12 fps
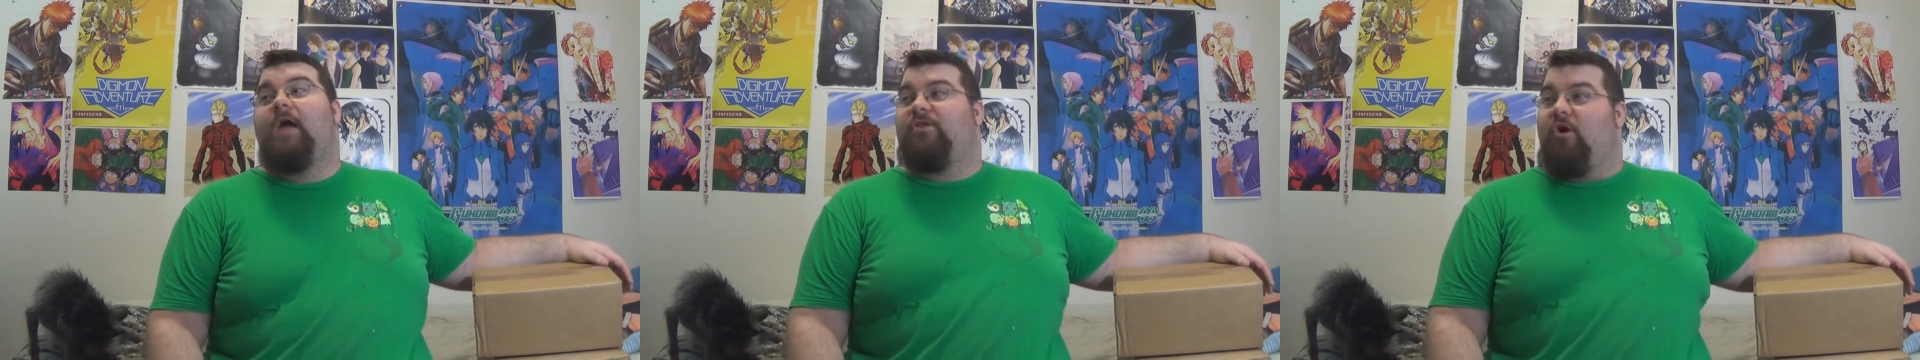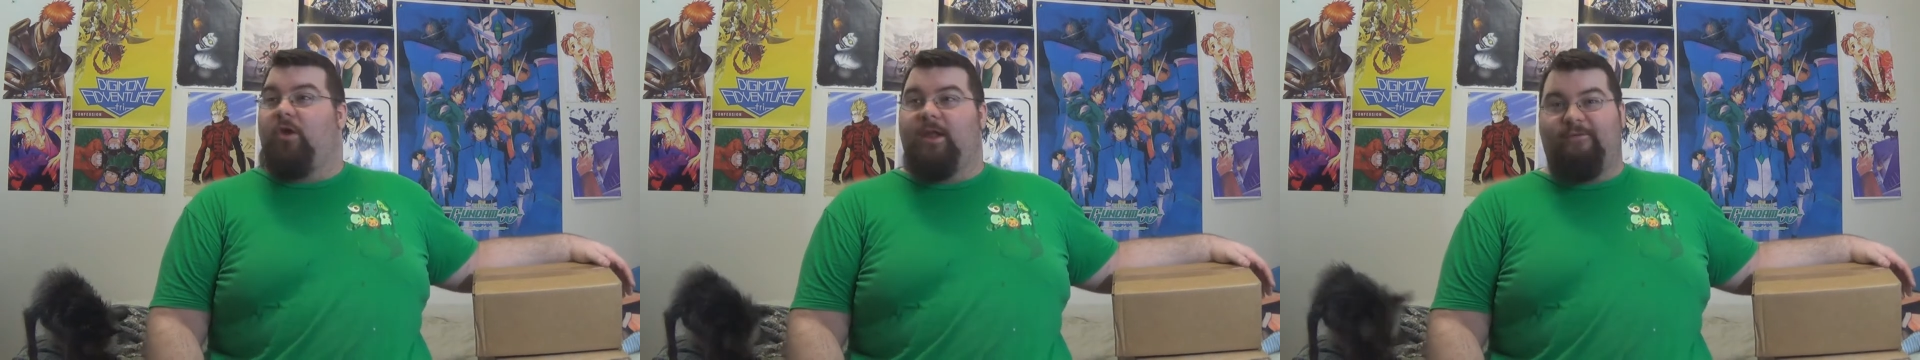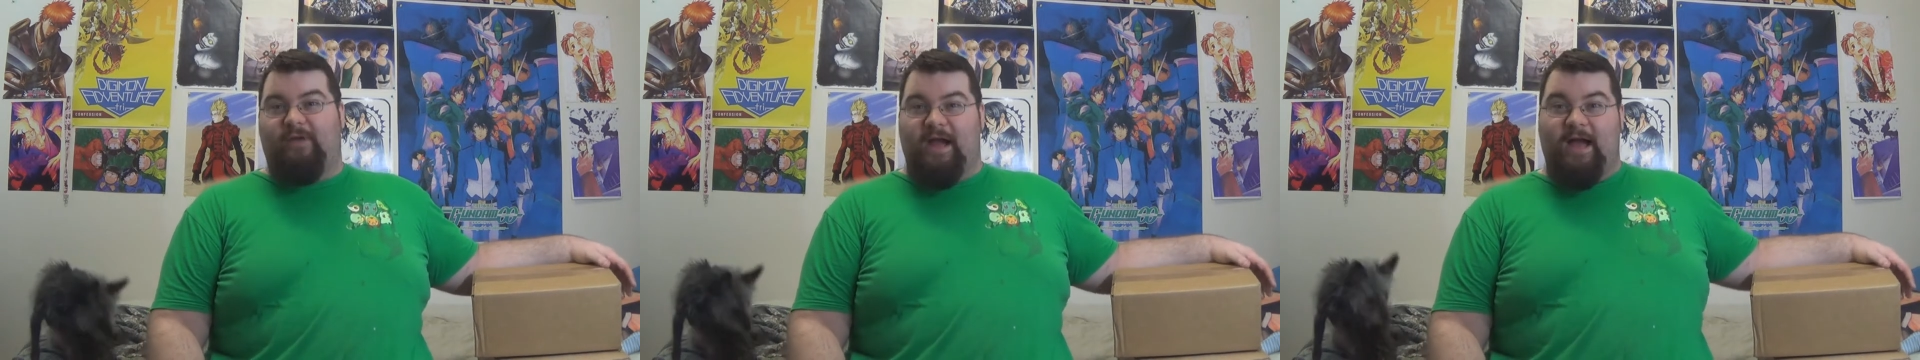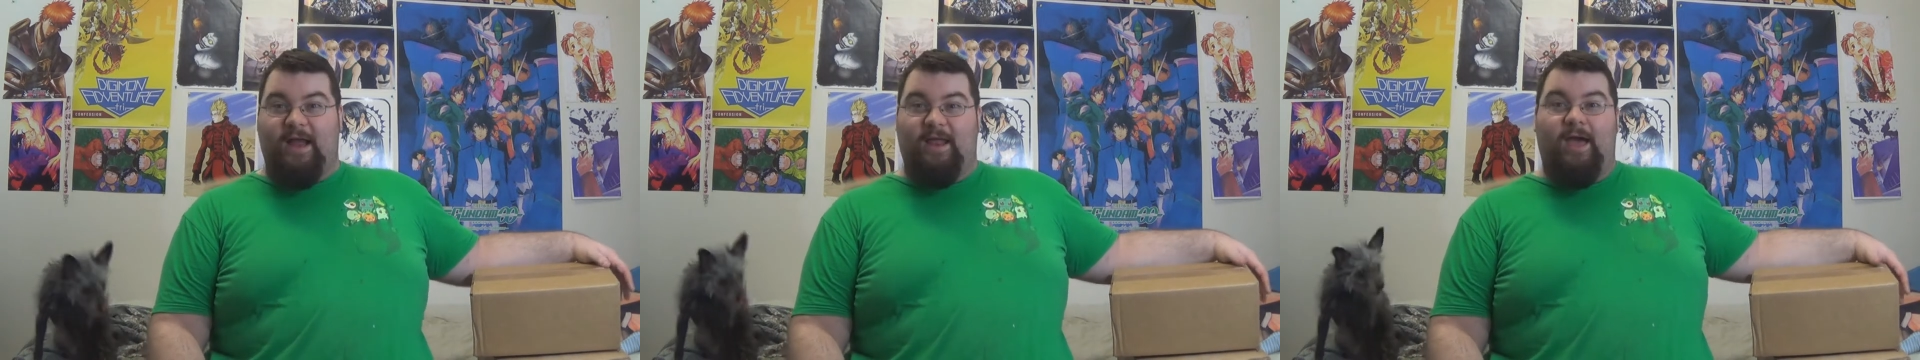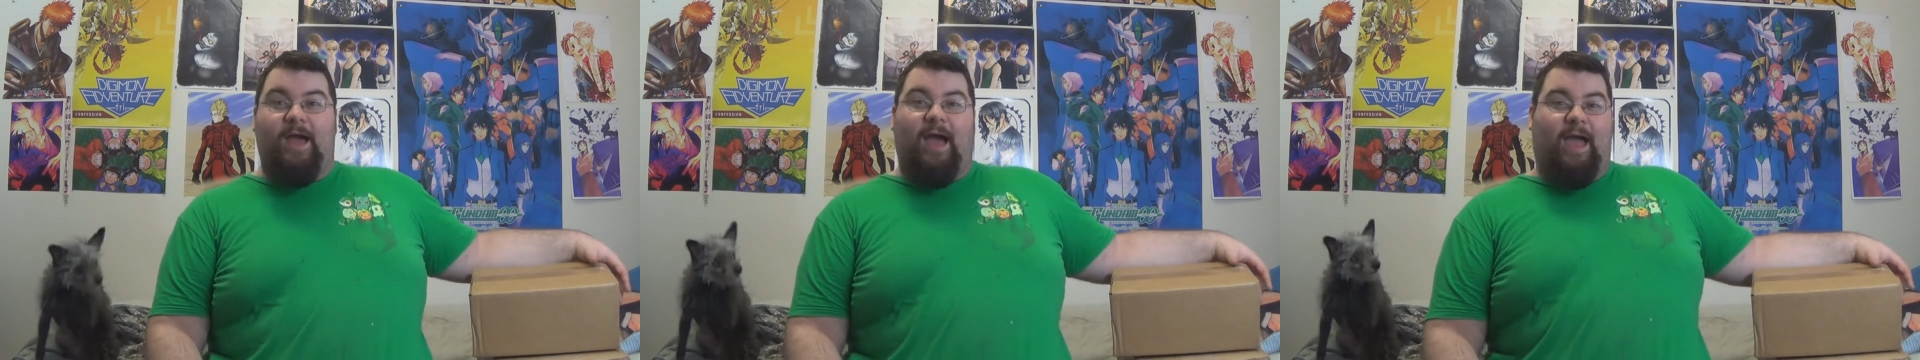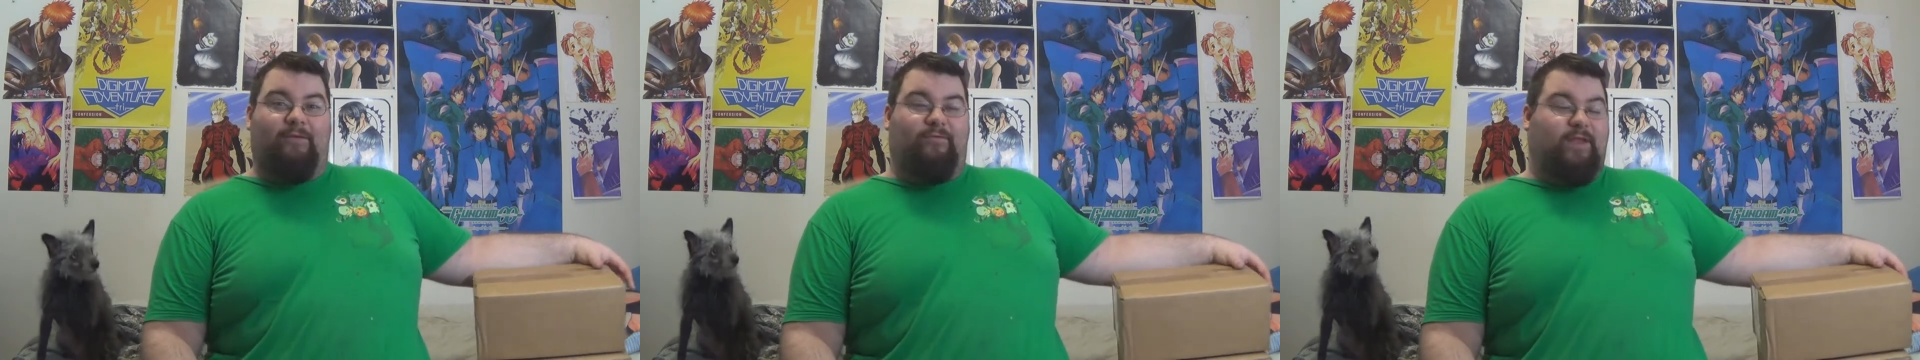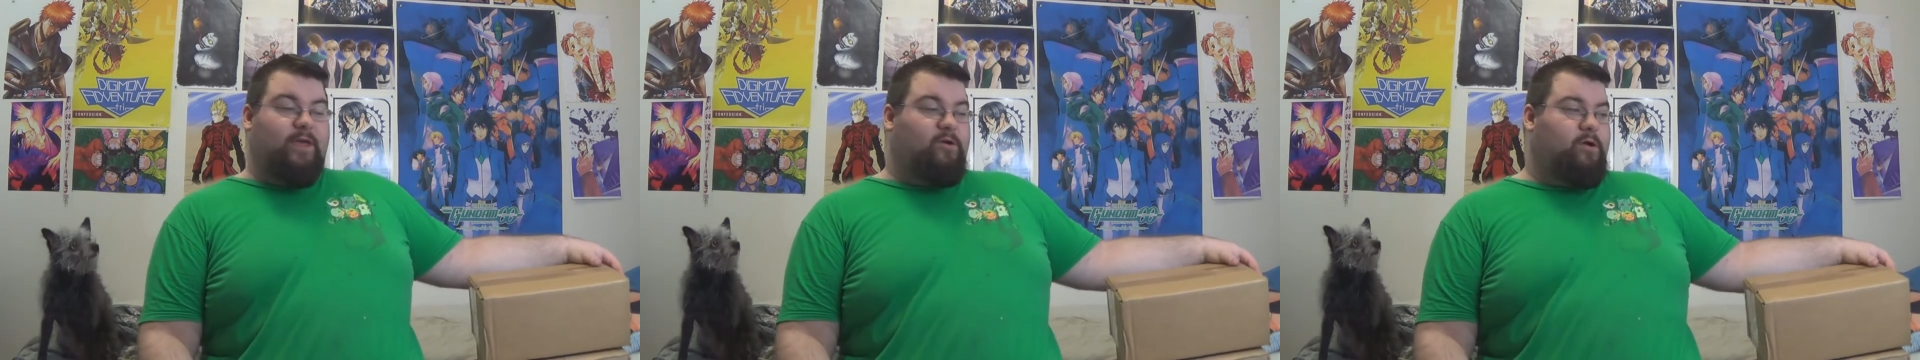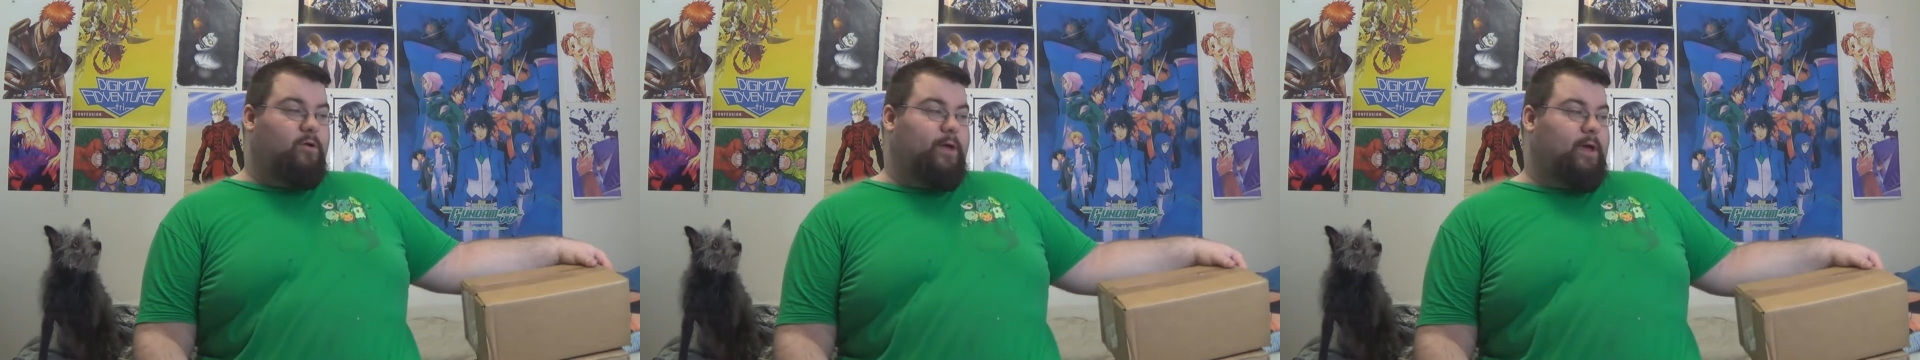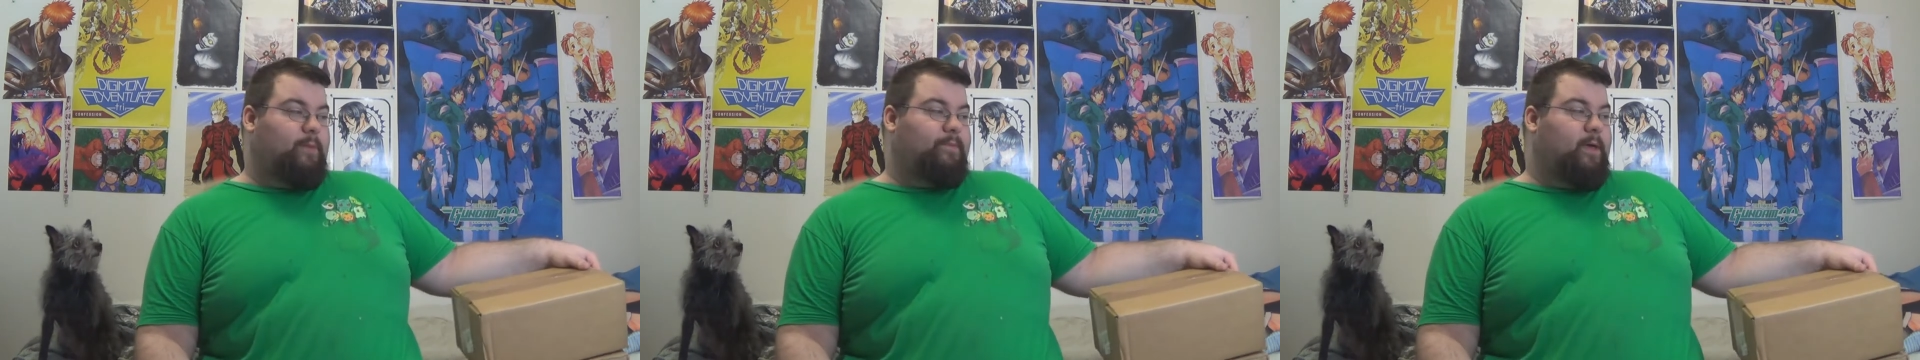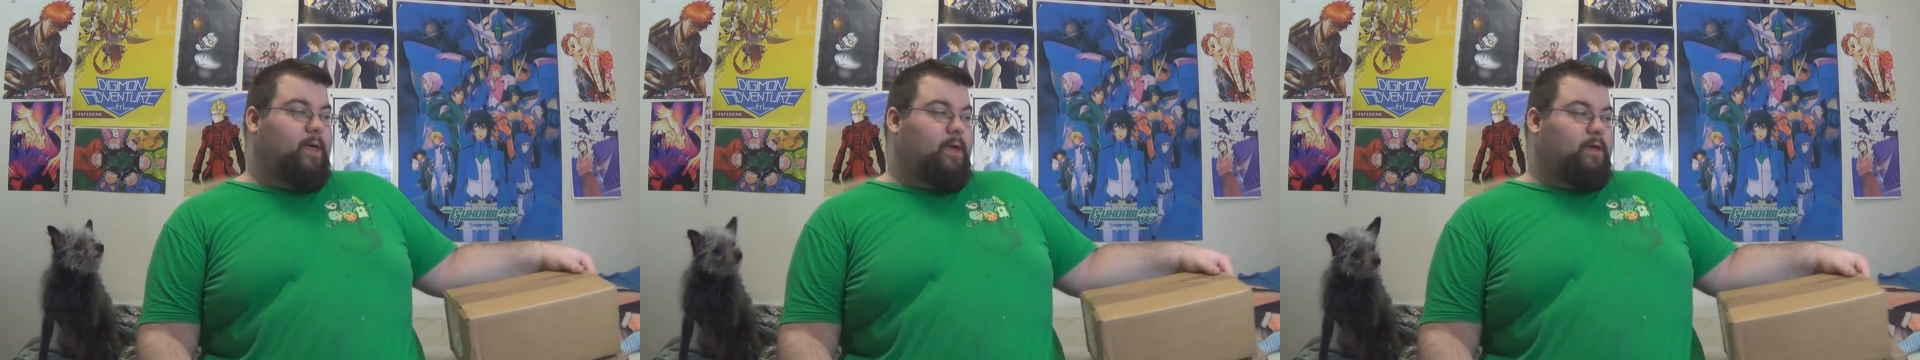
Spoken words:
totally forgot, I have a video going up